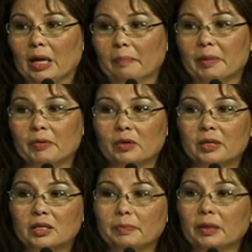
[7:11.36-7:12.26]
member of the
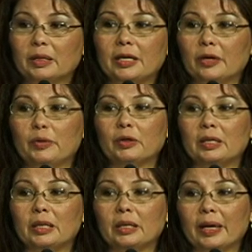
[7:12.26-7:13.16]
disability
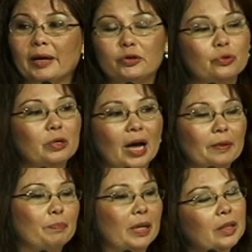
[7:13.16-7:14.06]
community. Had you
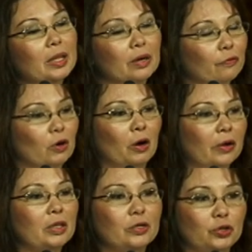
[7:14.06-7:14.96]
not been there for
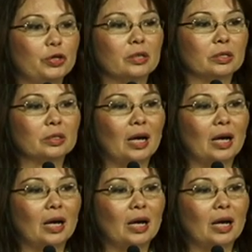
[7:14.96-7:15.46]
all these years,